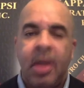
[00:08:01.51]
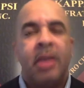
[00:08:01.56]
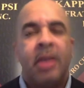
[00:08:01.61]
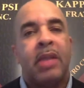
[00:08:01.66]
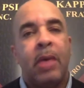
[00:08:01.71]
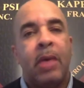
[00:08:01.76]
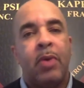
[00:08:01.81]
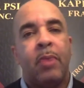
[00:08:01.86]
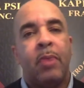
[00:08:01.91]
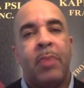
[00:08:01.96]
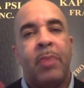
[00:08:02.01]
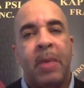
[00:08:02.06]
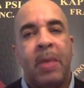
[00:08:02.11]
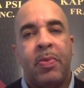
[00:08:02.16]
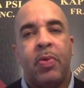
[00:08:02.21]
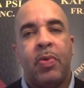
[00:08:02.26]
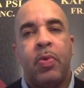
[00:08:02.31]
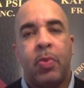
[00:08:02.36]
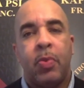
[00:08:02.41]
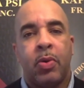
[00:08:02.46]
They want
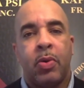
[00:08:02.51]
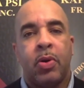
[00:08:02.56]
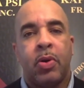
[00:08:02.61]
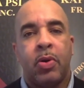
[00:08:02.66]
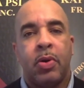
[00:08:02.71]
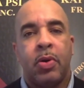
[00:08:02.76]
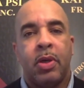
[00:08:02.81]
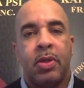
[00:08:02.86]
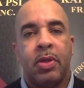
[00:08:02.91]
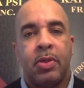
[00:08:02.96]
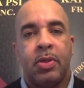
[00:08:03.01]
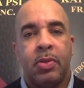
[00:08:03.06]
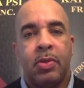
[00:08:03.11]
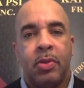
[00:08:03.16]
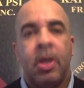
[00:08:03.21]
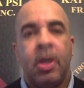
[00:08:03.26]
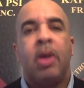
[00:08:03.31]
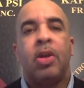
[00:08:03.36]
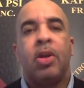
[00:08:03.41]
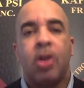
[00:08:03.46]
people who are going to
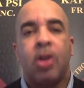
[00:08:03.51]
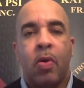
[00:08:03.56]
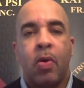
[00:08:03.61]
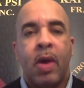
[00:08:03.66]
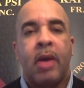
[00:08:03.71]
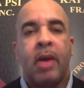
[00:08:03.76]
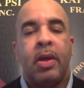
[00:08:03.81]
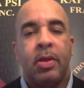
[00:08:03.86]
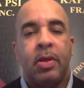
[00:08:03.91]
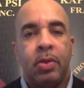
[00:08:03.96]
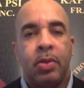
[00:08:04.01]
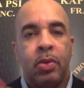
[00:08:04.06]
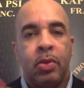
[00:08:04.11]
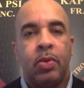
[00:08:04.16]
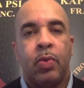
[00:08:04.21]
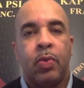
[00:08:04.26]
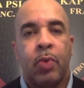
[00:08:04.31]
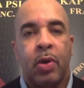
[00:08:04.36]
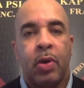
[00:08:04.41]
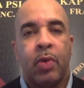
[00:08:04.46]
go out and do
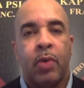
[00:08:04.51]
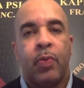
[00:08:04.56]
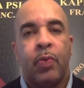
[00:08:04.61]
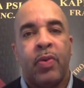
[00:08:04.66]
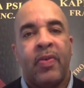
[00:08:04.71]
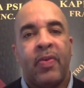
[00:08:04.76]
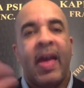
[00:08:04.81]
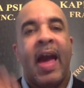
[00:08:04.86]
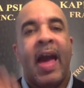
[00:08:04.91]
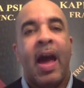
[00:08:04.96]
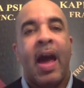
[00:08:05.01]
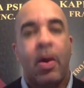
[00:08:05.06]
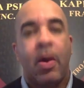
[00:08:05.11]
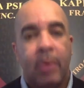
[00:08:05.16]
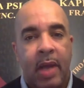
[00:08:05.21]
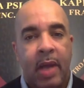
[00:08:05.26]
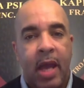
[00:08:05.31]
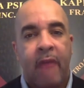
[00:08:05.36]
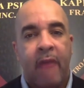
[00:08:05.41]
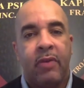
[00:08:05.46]
the work
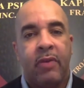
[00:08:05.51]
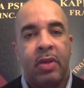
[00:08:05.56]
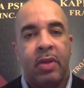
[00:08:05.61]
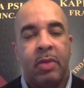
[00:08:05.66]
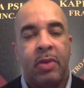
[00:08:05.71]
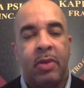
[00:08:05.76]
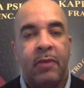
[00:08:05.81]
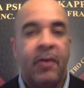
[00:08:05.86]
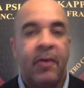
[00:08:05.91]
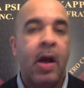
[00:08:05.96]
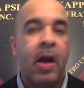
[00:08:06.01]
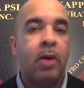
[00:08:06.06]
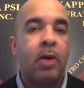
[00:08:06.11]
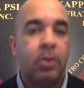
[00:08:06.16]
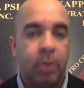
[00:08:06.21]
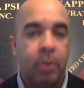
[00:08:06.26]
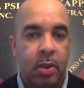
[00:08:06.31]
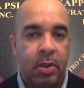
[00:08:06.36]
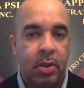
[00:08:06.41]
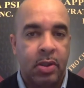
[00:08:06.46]
without having to be
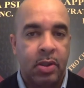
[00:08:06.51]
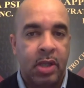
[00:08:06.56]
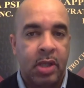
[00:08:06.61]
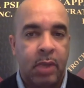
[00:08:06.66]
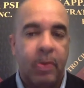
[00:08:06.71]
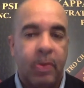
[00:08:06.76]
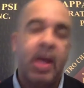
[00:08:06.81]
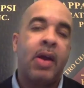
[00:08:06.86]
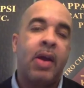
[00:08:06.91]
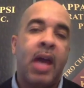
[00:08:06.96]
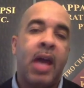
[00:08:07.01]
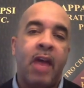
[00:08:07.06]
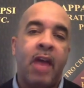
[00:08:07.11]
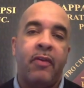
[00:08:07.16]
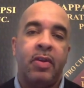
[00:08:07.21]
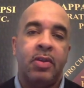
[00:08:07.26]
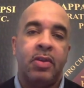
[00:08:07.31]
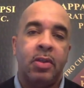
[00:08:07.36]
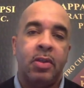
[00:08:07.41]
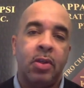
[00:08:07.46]
followed all the time, without
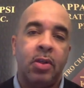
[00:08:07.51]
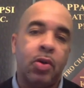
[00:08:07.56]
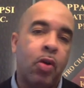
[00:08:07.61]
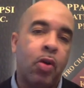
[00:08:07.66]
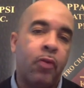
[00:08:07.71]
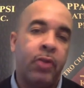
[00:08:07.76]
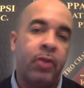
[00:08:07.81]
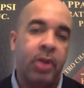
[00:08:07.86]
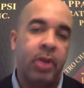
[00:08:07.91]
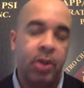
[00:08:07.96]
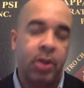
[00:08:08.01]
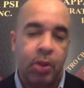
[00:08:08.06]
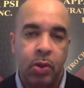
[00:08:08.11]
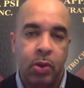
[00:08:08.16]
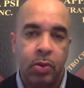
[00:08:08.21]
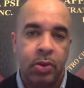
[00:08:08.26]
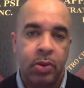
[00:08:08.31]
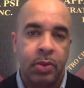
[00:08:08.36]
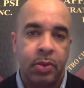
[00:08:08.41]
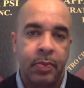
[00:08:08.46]
having to look over their
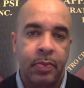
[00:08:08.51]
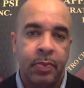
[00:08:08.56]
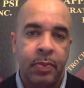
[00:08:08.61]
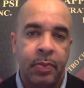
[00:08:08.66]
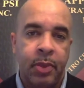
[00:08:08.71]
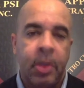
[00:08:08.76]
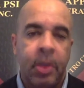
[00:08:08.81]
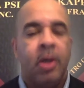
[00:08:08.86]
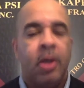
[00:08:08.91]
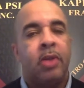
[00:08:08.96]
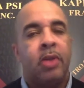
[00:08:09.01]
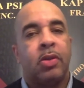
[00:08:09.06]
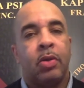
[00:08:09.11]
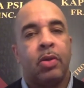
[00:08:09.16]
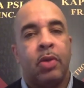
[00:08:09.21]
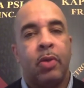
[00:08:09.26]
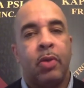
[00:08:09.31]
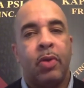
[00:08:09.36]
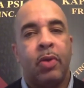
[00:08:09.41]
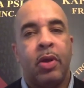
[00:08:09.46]
shoulder. So
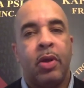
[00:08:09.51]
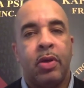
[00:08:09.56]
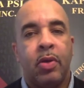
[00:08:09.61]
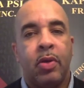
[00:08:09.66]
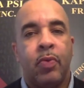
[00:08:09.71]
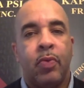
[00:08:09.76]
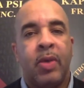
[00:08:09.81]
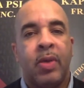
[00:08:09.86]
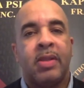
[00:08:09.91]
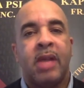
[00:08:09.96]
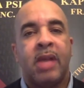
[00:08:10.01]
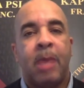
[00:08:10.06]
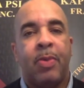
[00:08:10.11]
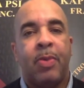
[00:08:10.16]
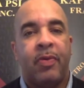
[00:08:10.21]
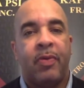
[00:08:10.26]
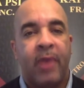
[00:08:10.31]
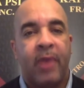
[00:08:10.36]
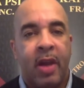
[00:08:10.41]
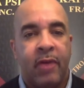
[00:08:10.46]
do you want to know what type
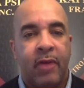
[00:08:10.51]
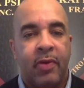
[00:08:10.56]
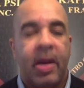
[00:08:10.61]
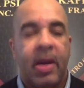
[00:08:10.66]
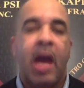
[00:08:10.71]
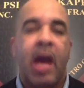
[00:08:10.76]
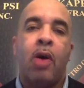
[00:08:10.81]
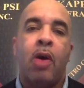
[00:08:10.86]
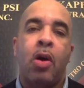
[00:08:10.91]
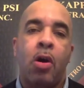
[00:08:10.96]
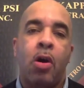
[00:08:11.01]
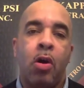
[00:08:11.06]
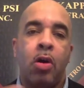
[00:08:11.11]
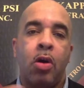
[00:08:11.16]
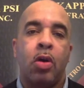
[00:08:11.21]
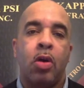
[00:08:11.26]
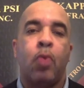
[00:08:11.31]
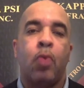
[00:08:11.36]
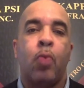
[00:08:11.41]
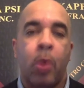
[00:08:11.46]
of effort, how
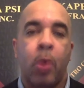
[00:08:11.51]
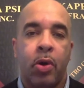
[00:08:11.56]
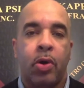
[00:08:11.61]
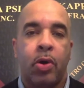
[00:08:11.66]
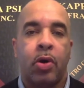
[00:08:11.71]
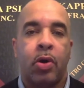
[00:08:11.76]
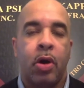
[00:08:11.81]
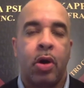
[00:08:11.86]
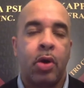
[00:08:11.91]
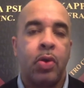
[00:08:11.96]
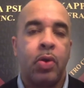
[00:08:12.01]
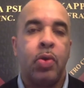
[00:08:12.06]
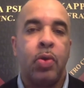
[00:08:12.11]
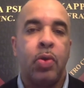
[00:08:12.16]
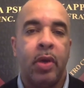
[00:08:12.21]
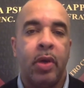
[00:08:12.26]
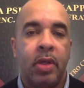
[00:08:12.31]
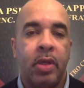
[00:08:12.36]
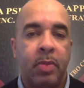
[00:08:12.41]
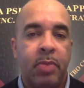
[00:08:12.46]
hard a worker are you
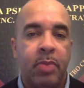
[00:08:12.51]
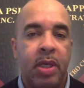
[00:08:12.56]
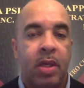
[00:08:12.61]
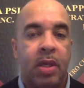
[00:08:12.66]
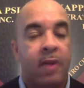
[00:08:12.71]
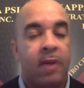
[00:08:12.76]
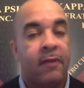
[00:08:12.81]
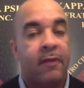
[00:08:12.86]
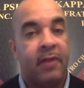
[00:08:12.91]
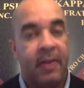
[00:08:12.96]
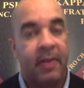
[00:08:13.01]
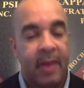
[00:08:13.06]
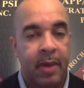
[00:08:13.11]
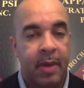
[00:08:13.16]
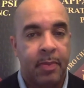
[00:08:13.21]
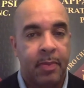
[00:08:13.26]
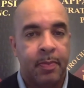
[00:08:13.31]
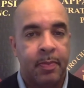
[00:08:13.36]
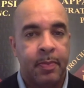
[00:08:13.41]
going to be for them?